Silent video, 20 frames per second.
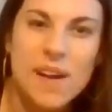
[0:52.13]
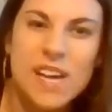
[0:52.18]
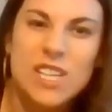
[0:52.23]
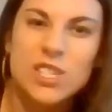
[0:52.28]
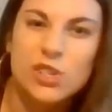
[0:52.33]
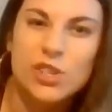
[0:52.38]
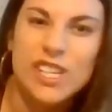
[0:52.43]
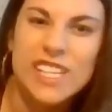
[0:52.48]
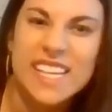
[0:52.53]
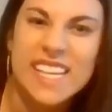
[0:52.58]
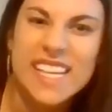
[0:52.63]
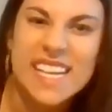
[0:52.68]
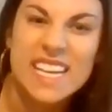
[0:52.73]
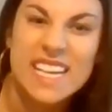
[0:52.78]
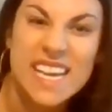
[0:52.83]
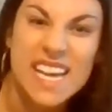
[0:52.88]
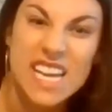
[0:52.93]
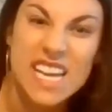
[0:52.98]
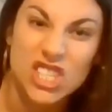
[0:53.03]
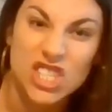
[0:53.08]
measuring it
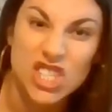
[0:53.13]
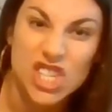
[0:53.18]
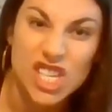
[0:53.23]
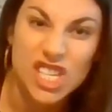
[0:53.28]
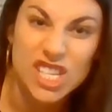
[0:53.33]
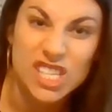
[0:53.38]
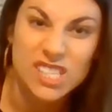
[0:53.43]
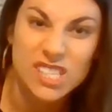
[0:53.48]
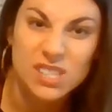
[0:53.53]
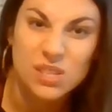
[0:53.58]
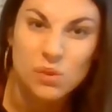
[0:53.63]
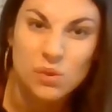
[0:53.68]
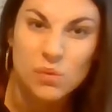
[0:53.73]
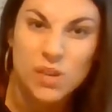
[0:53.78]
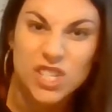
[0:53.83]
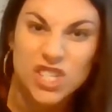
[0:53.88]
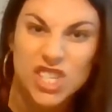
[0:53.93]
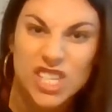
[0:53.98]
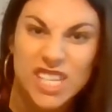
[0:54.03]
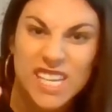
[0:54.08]
in inches,
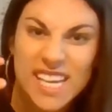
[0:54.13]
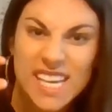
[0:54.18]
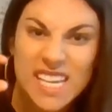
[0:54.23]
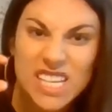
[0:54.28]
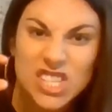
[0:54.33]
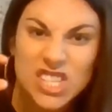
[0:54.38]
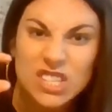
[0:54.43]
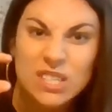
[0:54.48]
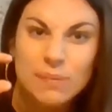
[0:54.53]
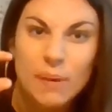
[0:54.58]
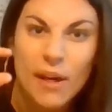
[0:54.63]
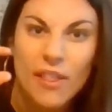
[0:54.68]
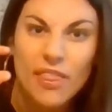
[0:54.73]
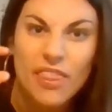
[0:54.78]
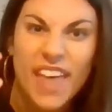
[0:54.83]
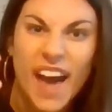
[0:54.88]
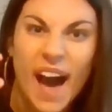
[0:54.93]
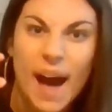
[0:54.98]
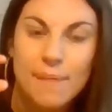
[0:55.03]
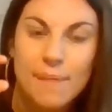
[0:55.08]
which an inch is
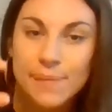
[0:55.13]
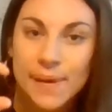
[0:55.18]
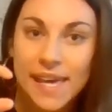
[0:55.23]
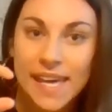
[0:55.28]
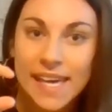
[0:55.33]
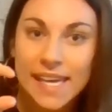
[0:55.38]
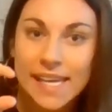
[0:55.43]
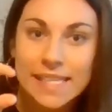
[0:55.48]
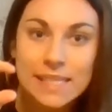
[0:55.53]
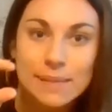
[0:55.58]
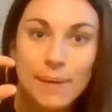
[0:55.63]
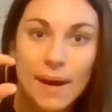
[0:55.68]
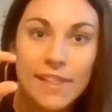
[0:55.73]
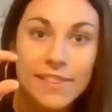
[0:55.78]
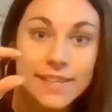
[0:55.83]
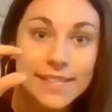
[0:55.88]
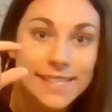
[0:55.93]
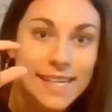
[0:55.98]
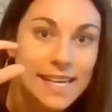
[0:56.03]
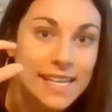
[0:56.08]
about that big. It's
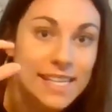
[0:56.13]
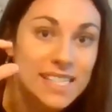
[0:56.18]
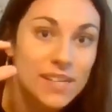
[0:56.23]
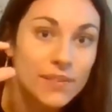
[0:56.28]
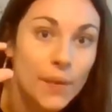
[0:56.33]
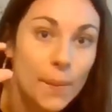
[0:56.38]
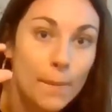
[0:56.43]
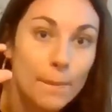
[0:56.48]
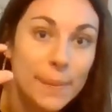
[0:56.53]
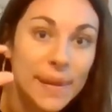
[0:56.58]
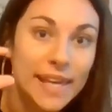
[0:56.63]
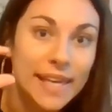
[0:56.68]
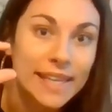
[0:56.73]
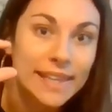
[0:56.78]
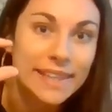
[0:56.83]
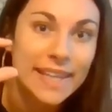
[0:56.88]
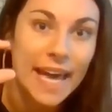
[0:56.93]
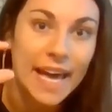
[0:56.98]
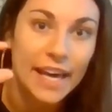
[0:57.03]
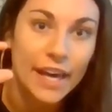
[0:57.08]
about the size of a
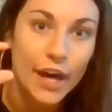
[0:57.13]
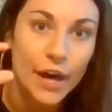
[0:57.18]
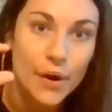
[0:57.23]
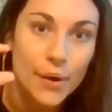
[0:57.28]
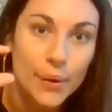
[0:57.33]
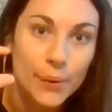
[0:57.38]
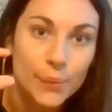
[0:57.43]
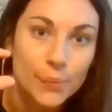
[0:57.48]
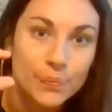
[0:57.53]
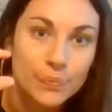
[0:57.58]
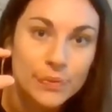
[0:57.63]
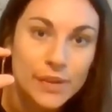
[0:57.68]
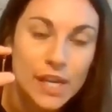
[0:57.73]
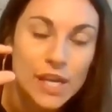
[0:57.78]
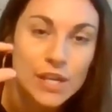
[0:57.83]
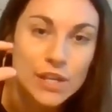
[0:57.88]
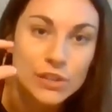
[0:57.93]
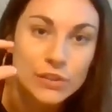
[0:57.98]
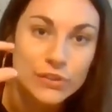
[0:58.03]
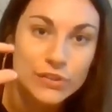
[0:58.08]
big Lego.
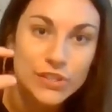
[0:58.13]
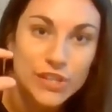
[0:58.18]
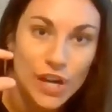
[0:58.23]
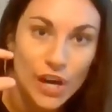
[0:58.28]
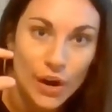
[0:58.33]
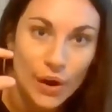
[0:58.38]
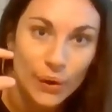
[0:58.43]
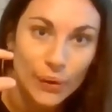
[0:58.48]
So,